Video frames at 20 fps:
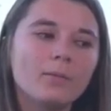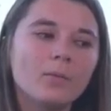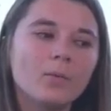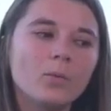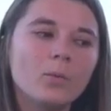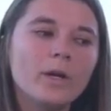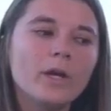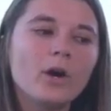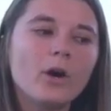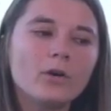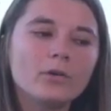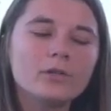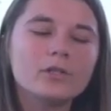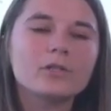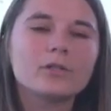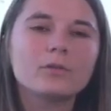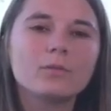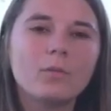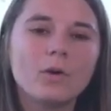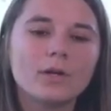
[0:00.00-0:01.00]
we
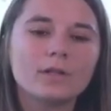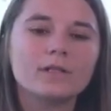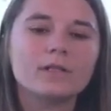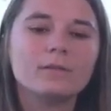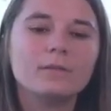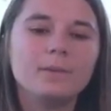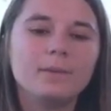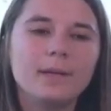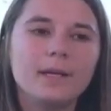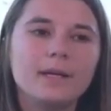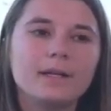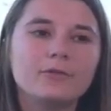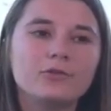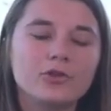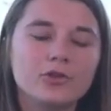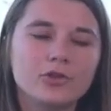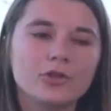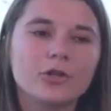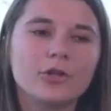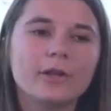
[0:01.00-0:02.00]
also want to
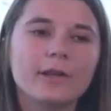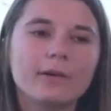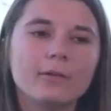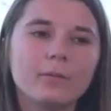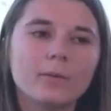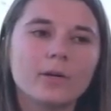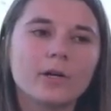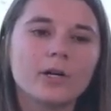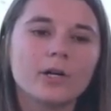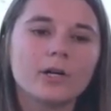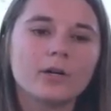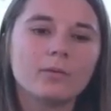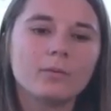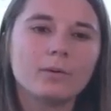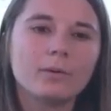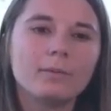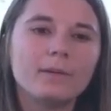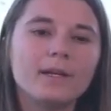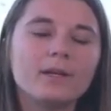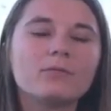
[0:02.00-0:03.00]
ensure that
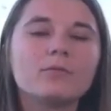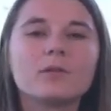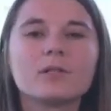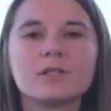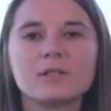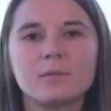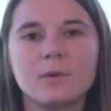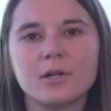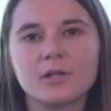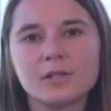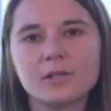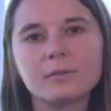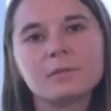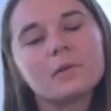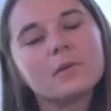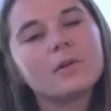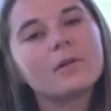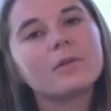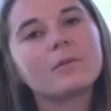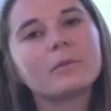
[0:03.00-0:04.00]
we're being
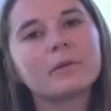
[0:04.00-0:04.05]
responsible